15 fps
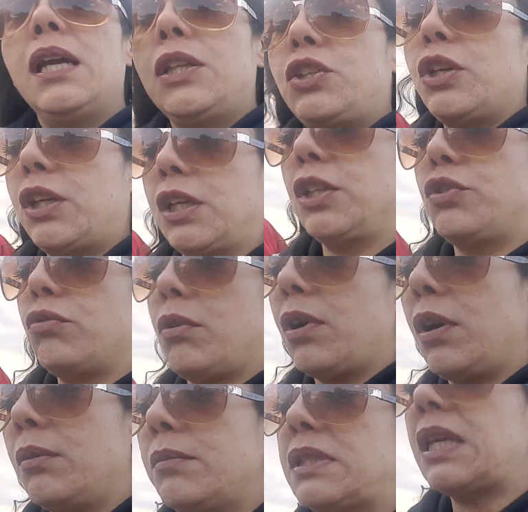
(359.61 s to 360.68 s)
chicken
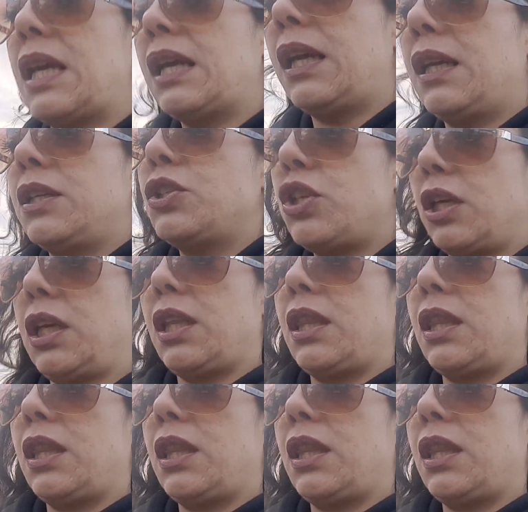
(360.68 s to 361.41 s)
drums and chicken